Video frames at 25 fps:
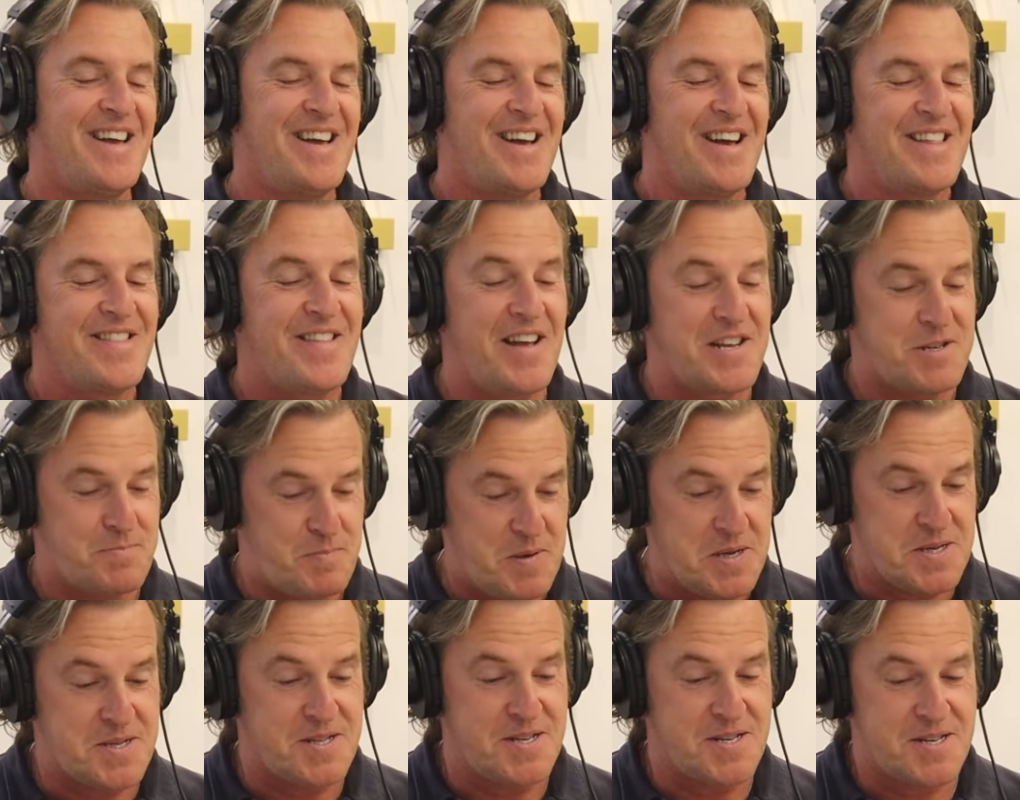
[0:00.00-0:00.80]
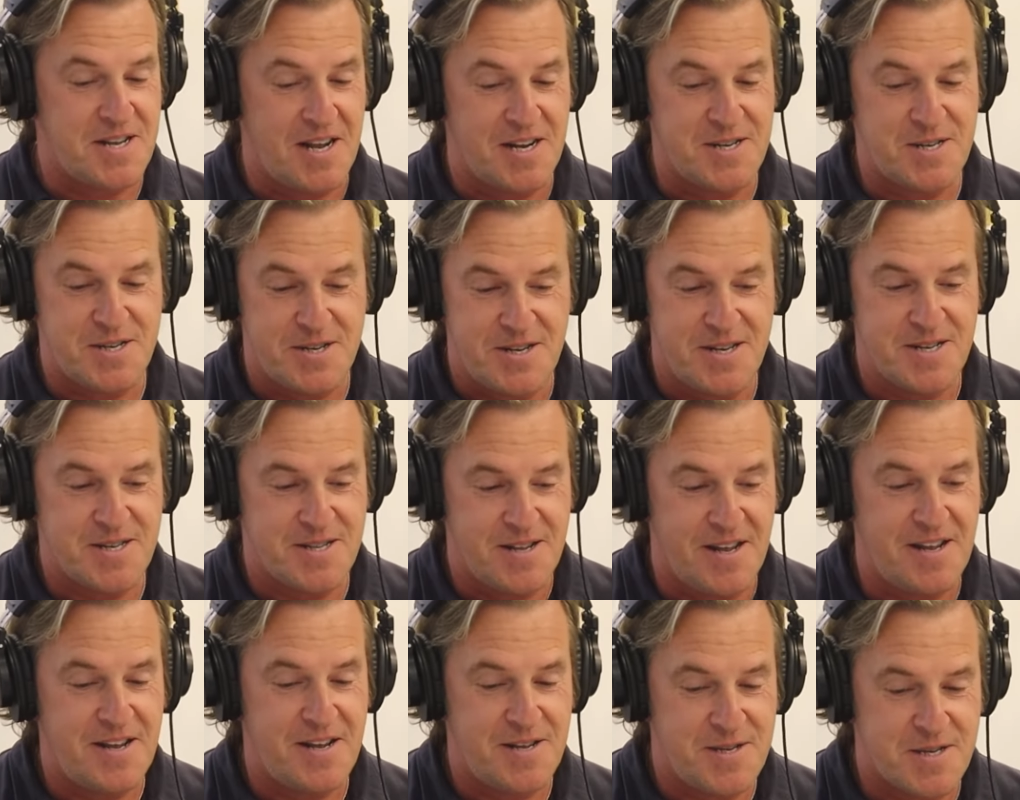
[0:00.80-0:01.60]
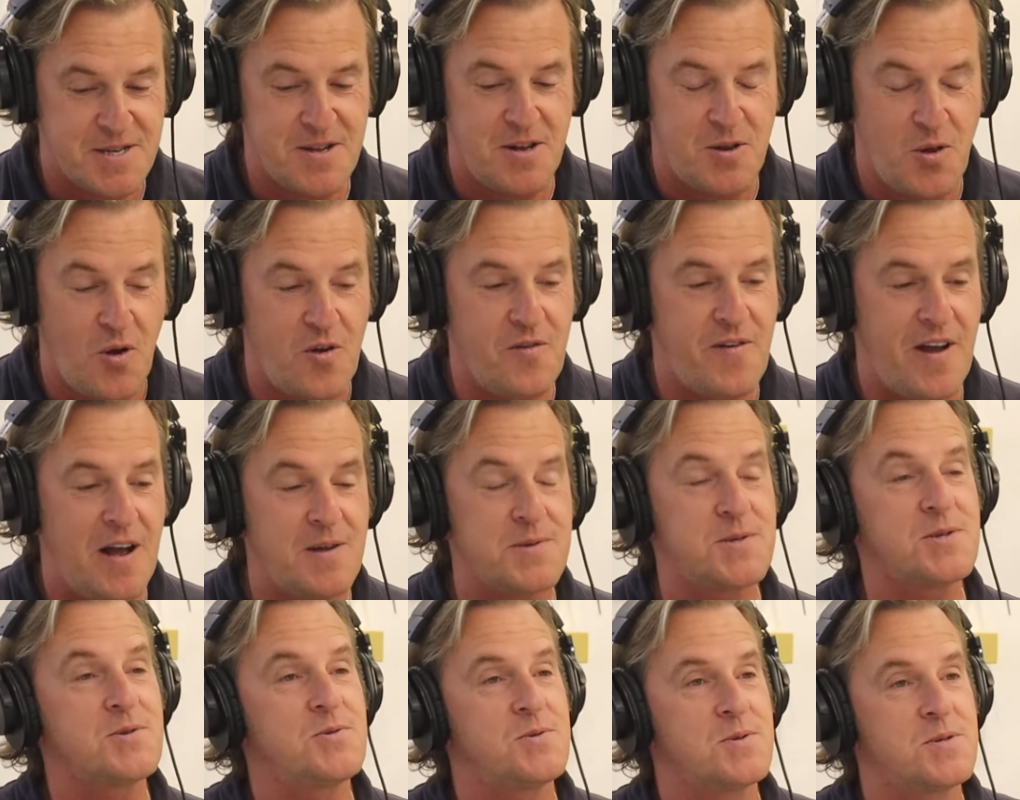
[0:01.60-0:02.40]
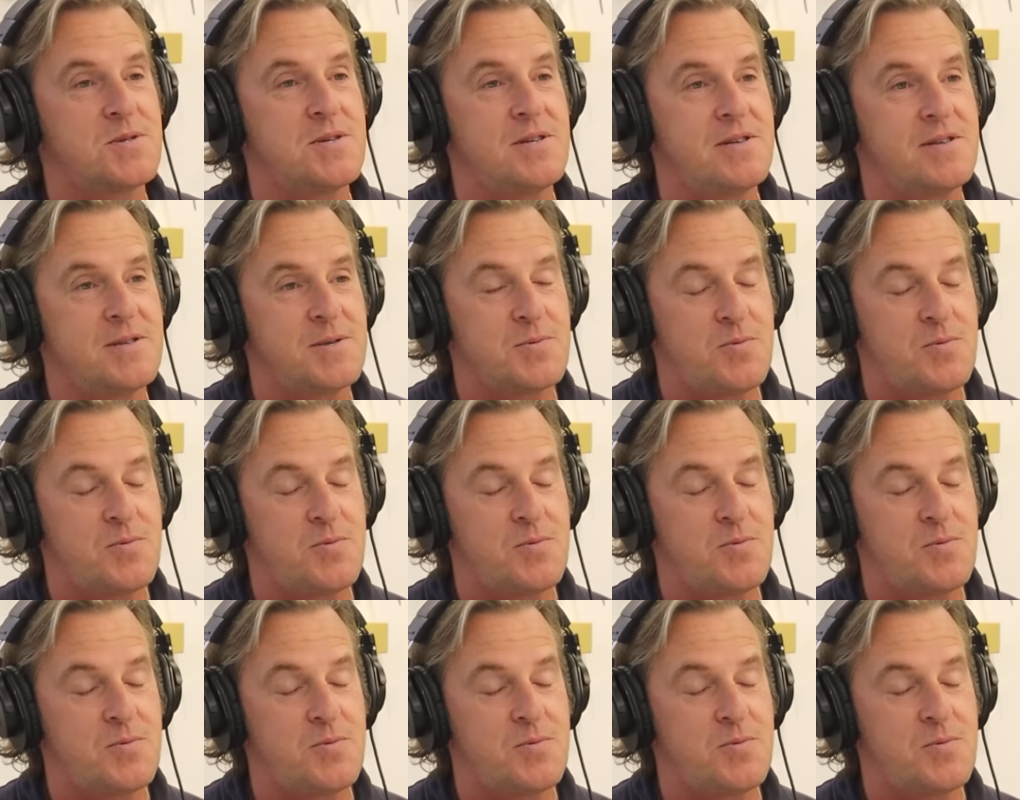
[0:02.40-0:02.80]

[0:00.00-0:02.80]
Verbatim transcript: That's business, actually, isn't it? It's a lot of outsourcing. It's